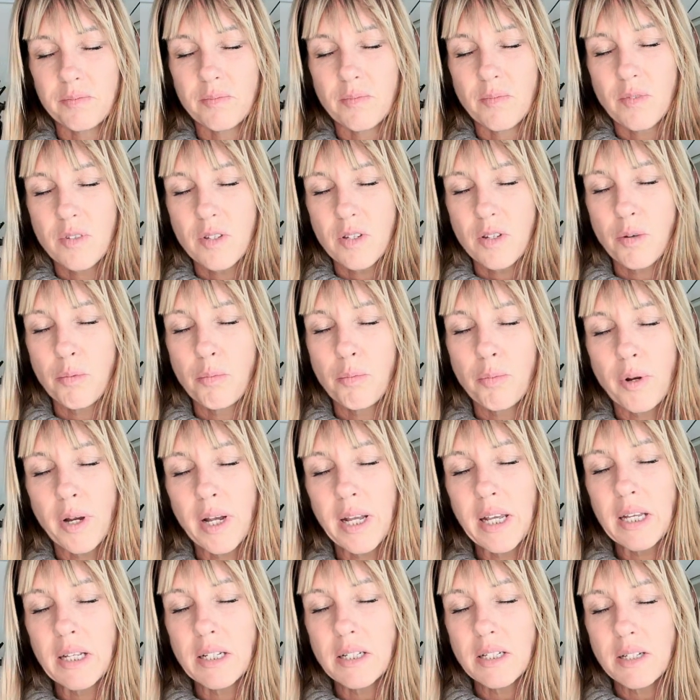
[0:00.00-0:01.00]
So
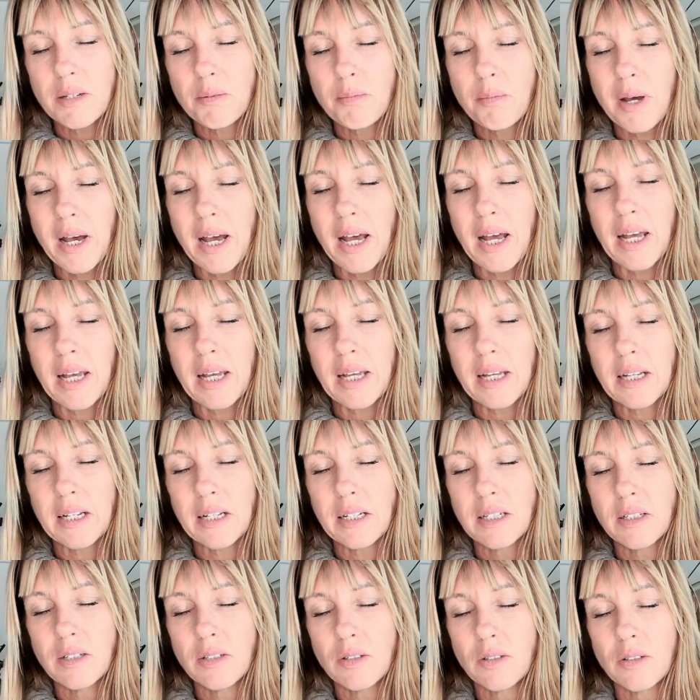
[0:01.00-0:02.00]
bringing to
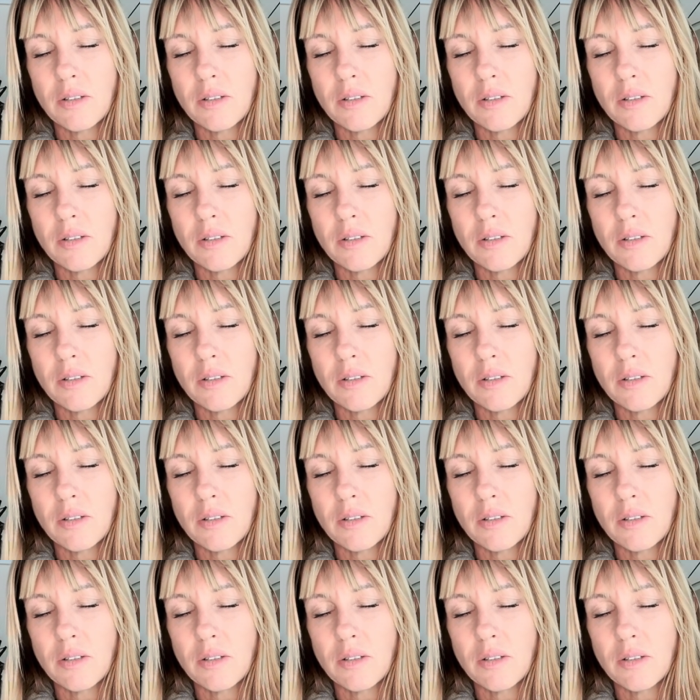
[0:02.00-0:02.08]
mind